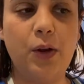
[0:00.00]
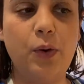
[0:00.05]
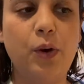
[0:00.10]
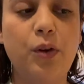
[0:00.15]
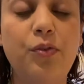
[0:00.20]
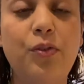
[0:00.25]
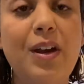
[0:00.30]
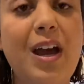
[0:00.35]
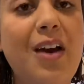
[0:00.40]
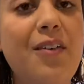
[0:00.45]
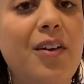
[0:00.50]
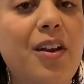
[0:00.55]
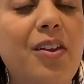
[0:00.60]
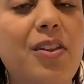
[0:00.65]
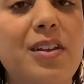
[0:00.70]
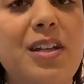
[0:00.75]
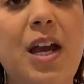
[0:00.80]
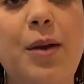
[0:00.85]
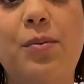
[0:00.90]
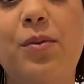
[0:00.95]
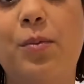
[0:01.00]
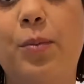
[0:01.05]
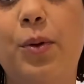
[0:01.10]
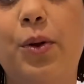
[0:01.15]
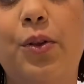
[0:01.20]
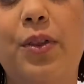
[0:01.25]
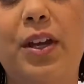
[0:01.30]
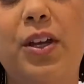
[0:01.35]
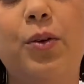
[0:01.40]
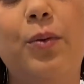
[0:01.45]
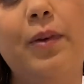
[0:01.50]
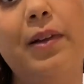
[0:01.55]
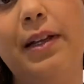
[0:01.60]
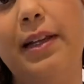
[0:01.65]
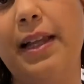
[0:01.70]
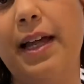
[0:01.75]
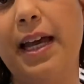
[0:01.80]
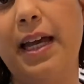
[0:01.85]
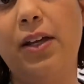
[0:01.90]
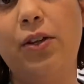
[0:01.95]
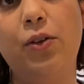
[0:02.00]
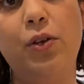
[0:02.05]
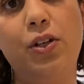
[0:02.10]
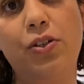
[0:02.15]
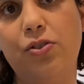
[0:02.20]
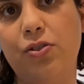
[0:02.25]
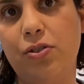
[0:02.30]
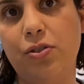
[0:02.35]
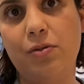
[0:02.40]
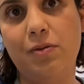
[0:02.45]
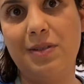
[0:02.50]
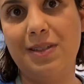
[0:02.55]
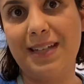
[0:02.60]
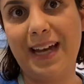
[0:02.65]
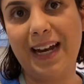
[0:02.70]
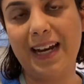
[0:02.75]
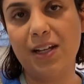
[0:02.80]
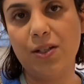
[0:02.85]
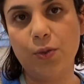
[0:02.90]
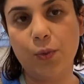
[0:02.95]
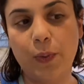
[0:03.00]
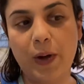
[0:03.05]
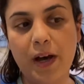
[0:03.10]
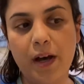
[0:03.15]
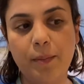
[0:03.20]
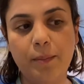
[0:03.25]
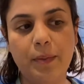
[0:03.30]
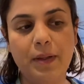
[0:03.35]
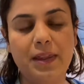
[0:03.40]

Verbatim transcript: Or if you have another type of beer that you really like, you can just use that as well.